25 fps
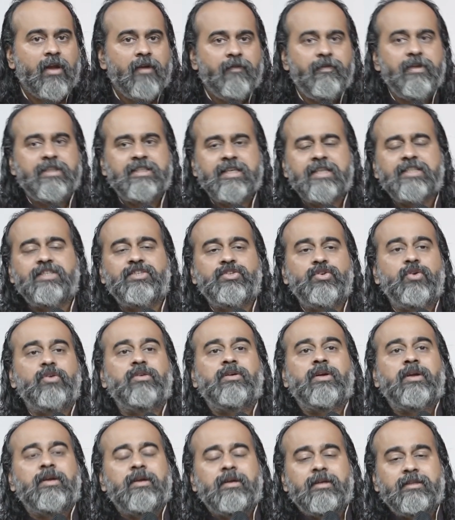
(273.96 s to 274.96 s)
We just
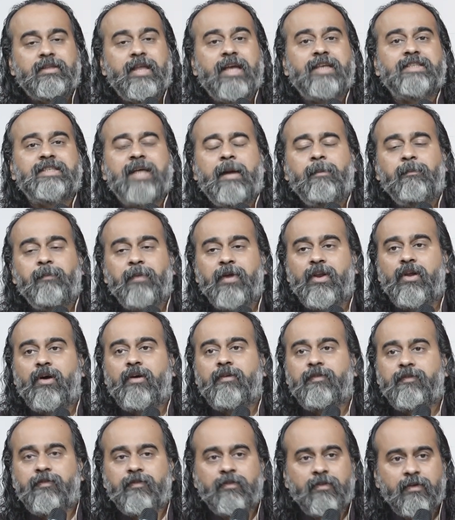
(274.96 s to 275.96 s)
took the example
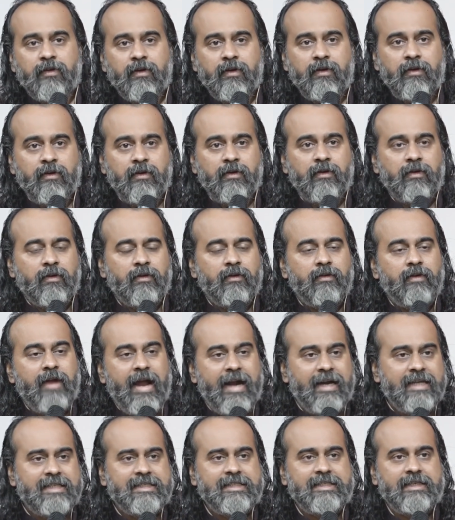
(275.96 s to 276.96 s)
of
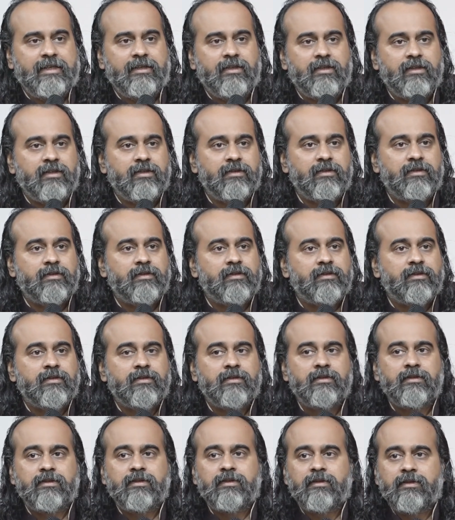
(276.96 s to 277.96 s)
Edison.
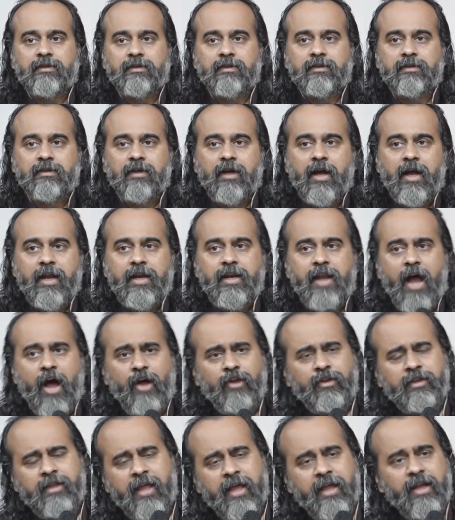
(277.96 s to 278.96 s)
Now
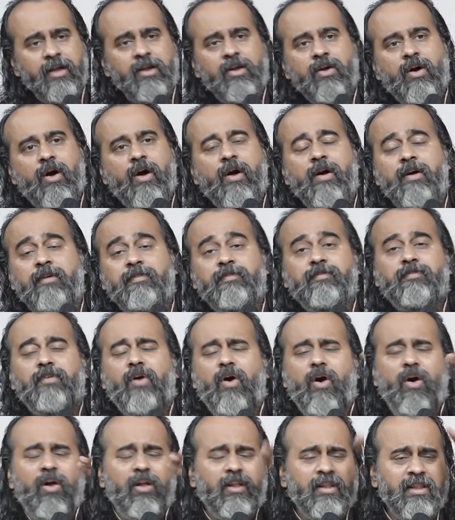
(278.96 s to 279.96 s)
think of
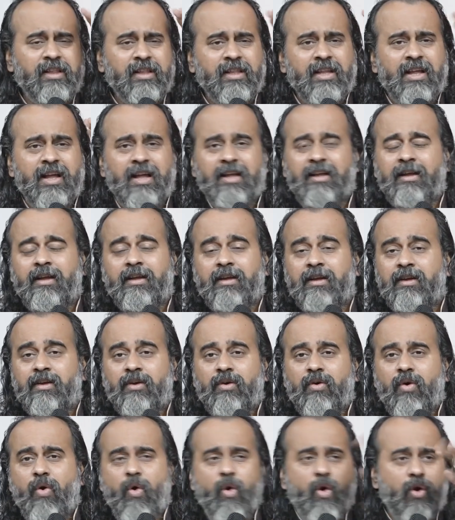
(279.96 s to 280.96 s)
all the
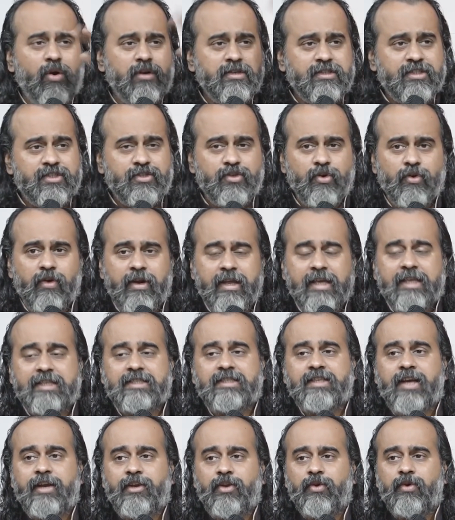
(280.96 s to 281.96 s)
old
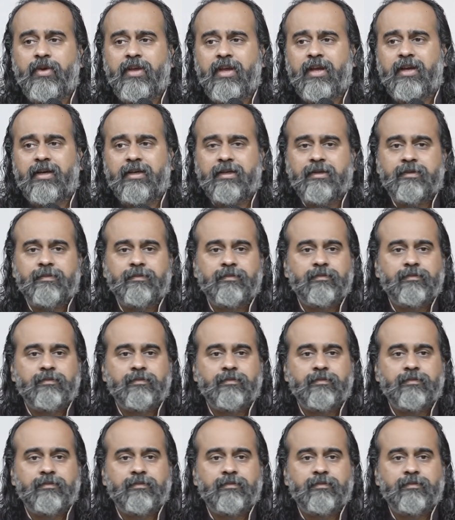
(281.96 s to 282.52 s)
stories that you hear.